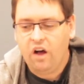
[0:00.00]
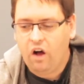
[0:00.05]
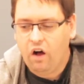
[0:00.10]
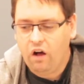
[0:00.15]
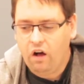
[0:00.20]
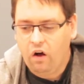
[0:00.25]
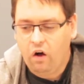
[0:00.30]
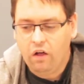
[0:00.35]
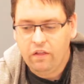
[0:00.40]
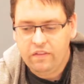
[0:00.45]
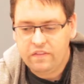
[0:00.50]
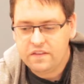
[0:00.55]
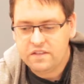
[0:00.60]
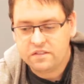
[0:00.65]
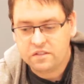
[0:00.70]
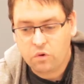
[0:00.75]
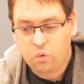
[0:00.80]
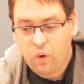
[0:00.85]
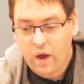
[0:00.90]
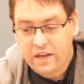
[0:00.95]
All of
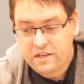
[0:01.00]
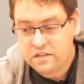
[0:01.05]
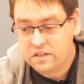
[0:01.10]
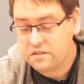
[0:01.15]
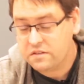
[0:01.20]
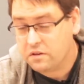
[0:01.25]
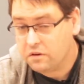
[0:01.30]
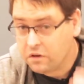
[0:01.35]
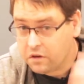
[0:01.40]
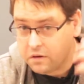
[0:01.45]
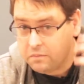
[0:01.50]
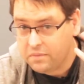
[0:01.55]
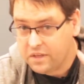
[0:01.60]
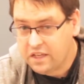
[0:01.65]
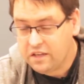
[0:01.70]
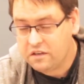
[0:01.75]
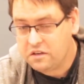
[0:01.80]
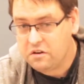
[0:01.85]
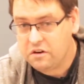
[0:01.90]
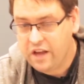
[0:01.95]
these questions are going to
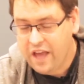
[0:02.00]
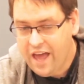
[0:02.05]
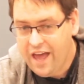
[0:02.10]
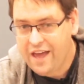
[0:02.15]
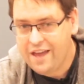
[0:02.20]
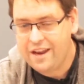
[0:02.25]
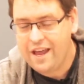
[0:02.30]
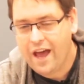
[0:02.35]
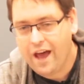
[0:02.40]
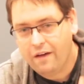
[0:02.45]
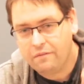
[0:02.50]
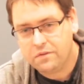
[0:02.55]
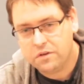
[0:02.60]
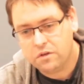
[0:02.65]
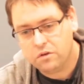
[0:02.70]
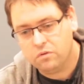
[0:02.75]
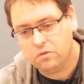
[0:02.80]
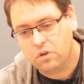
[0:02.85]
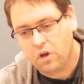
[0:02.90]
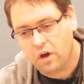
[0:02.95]
be in your head after
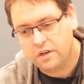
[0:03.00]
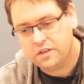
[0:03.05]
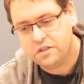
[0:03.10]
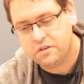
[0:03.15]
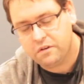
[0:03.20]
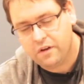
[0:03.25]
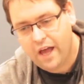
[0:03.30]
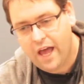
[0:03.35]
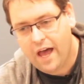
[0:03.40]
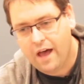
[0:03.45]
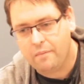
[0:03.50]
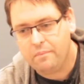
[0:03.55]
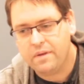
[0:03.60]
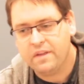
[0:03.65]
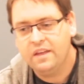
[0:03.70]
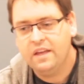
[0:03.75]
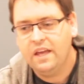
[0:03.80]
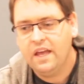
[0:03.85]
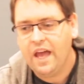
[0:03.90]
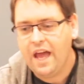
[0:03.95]
you launch your app.